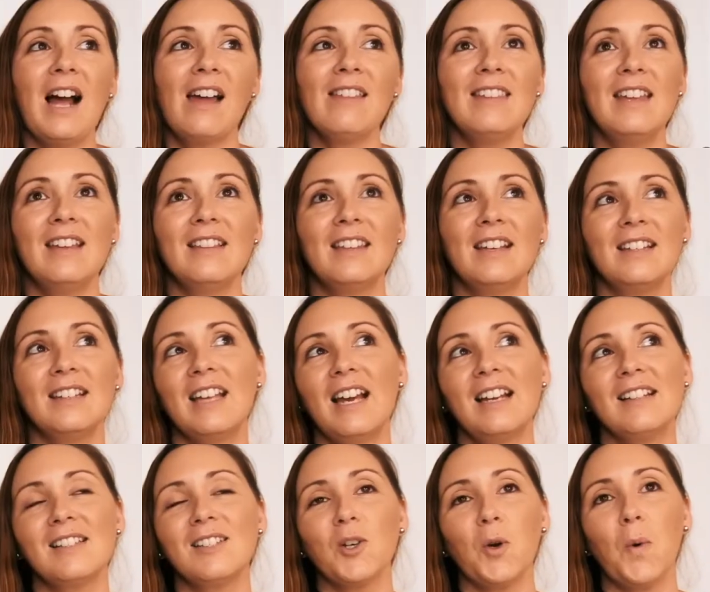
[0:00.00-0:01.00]
think that
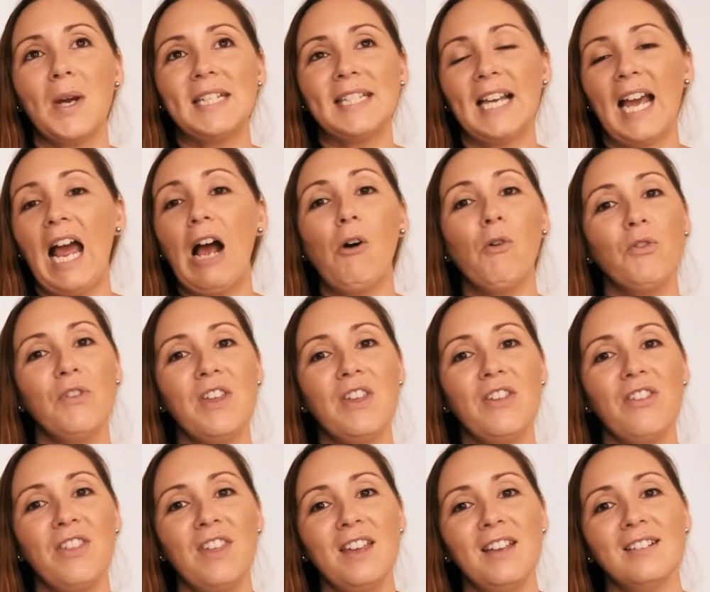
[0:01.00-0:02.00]
that's always a healthy
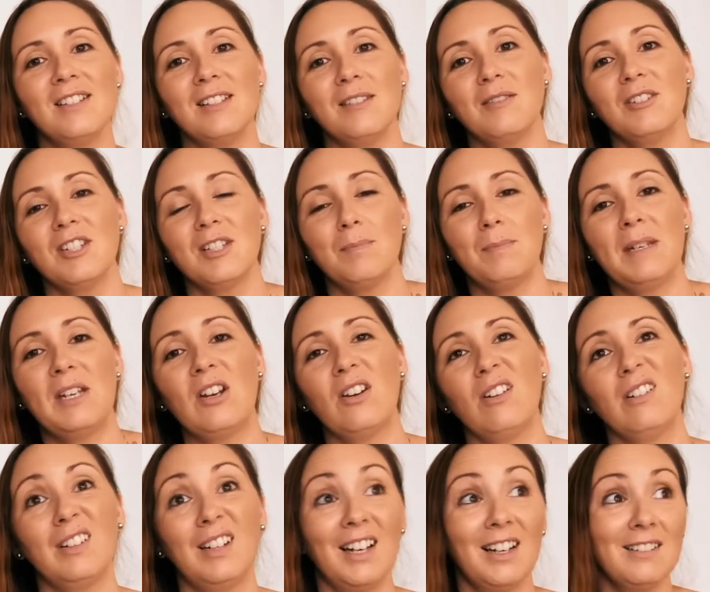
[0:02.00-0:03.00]
thing to just be
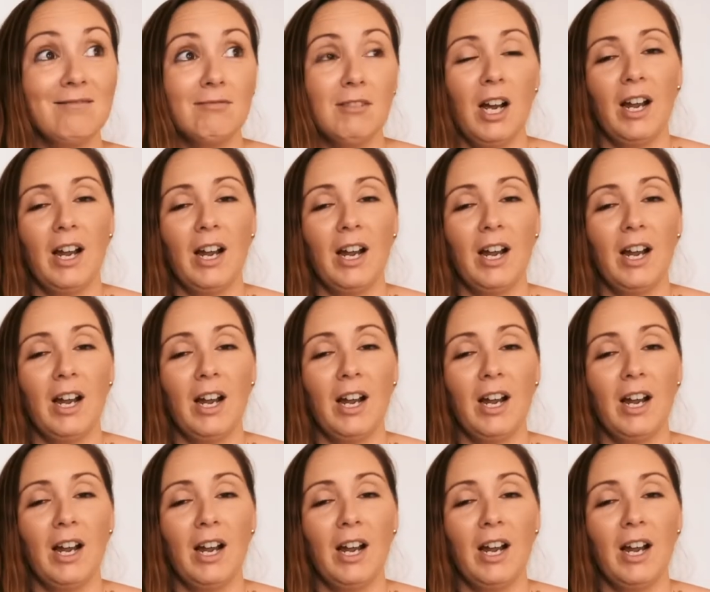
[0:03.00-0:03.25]
going,